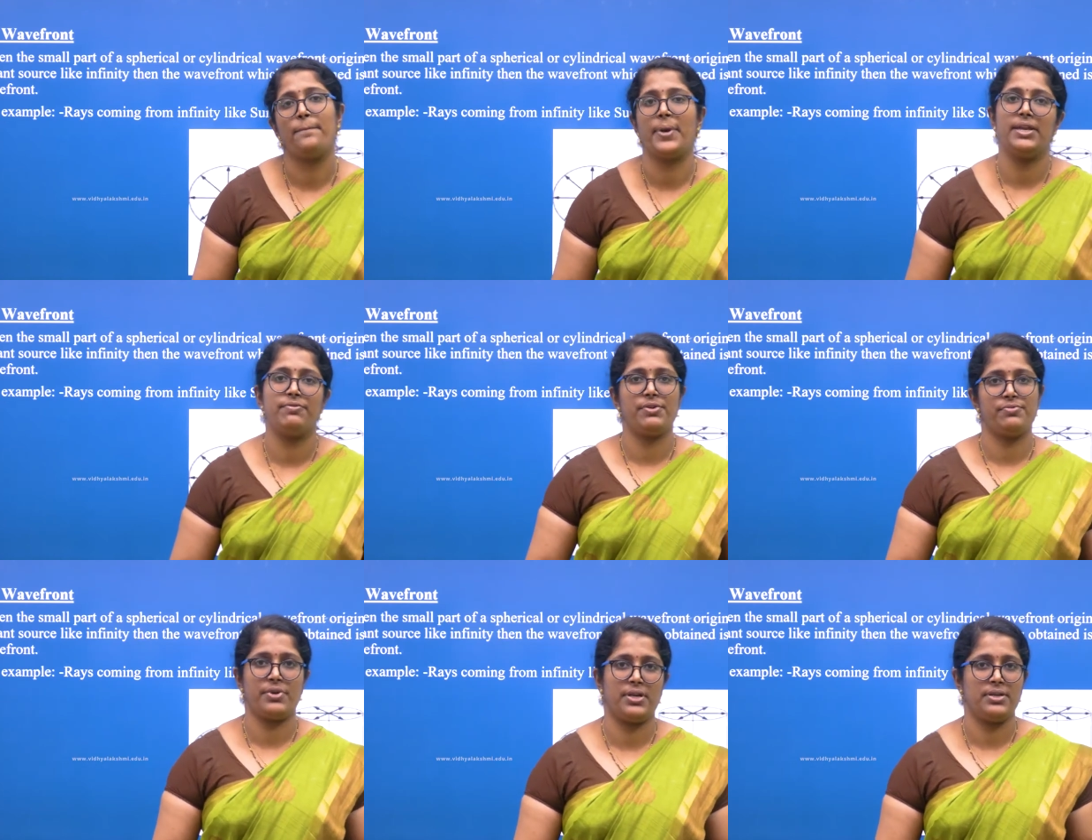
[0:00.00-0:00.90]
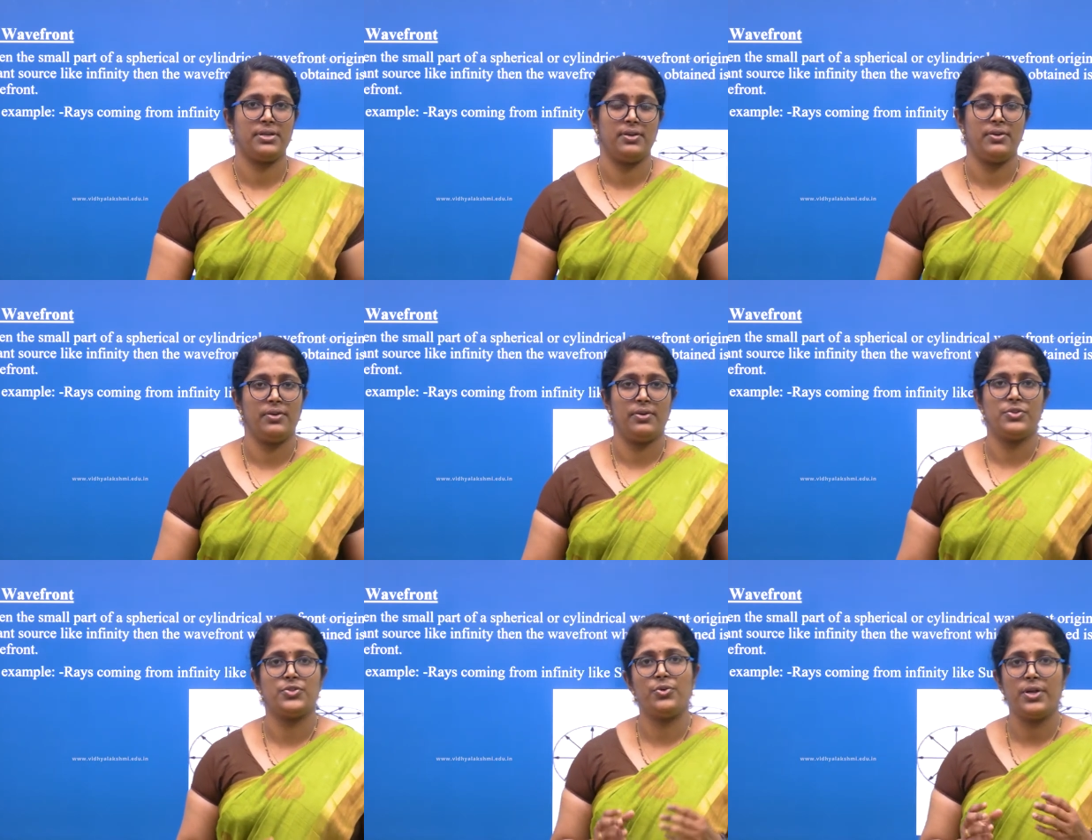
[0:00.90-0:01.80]
plane wavefront.
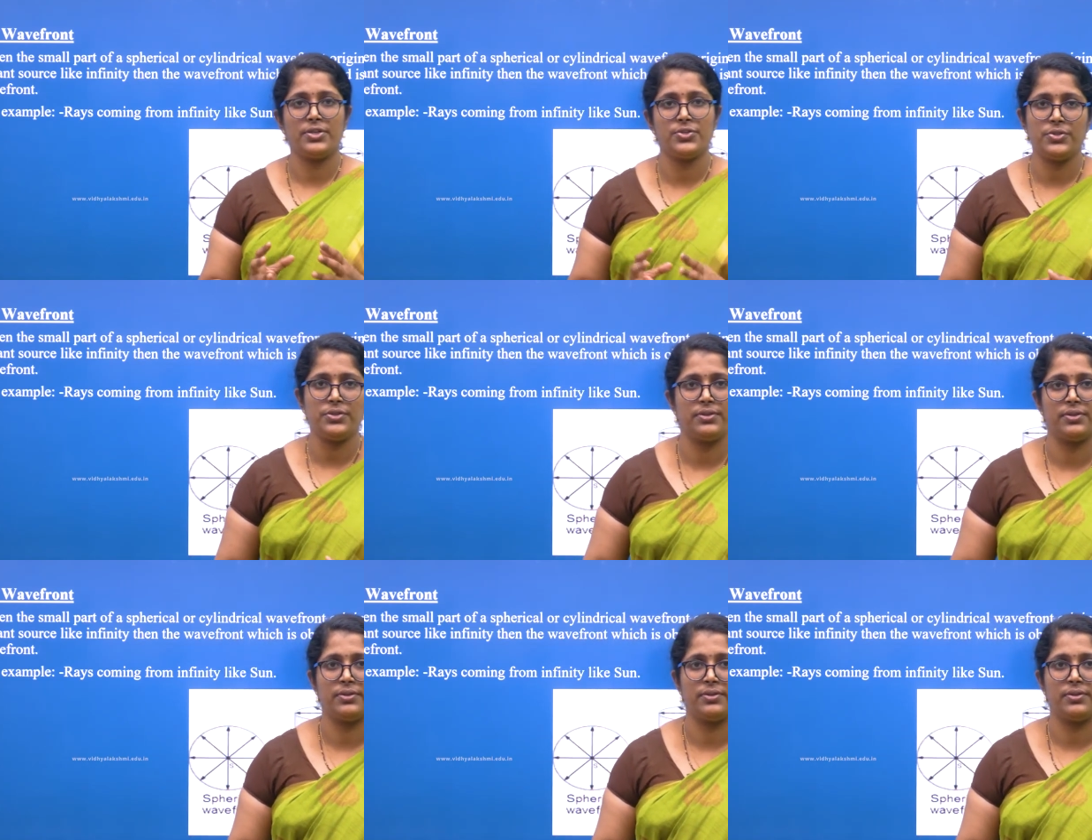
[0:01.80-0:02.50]
So you understood?